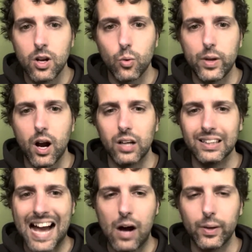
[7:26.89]
we are
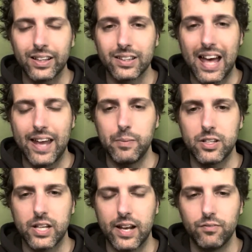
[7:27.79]
allowing the enemy
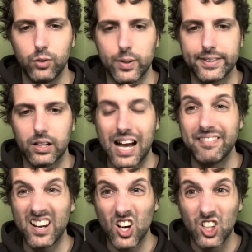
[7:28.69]
to influence our lives
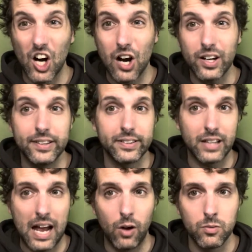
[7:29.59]
and our guard is
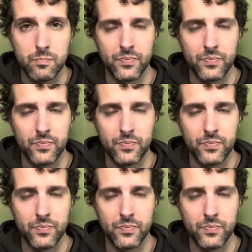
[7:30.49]
down.